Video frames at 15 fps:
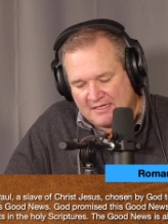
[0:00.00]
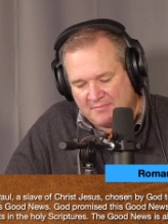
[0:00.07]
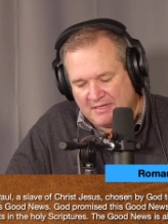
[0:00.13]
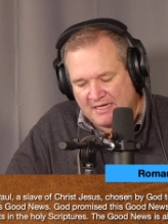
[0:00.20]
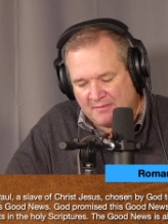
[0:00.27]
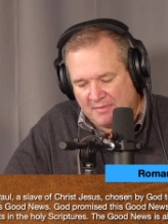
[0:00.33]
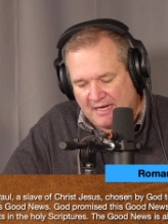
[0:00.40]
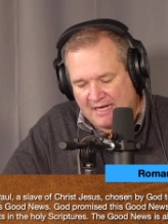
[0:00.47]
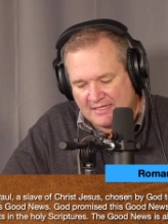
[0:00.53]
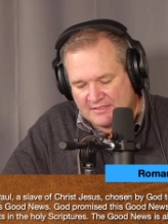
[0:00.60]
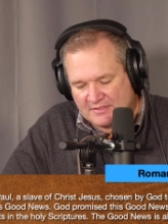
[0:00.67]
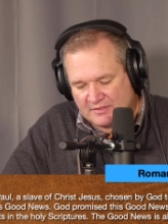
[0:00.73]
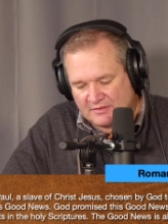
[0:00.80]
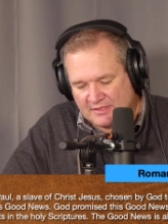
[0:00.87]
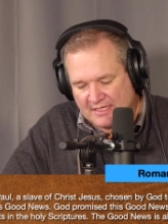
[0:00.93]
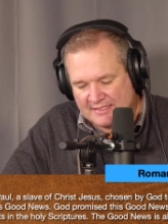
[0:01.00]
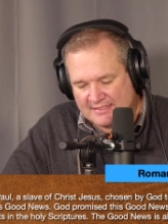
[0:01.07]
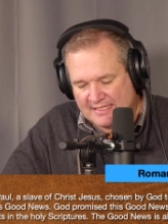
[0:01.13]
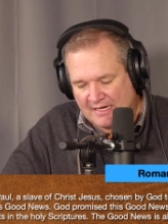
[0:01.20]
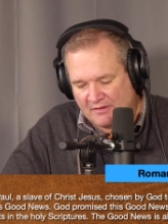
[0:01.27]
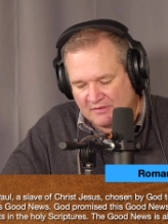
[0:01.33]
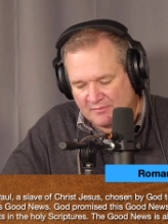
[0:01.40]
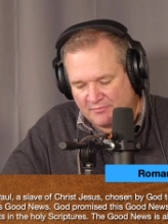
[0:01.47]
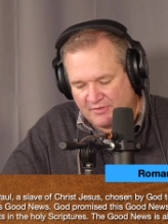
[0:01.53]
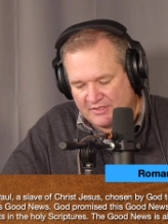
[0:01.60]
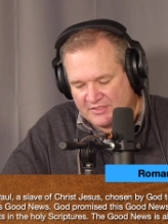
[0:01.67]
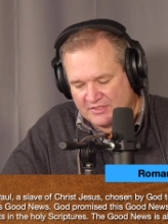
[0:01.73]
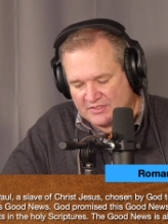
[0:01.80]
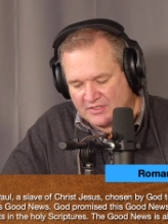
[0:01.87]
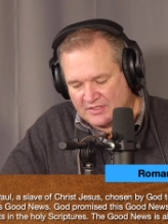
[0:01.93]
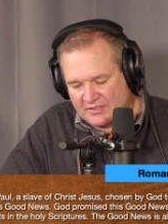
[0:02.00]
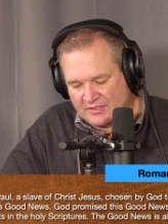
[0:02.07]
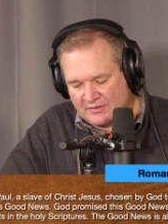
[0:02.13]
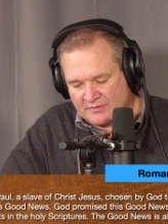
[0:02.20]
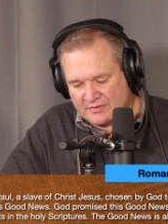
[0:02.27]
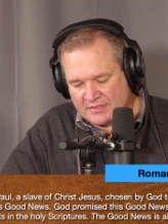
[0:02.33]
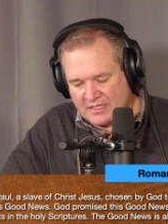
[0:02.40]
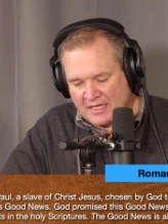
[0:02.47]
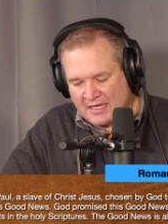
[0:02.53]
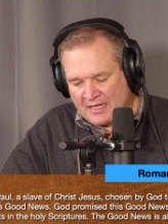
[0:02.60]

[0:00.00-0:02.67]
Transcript: be an apostle and sent out to preach his good news.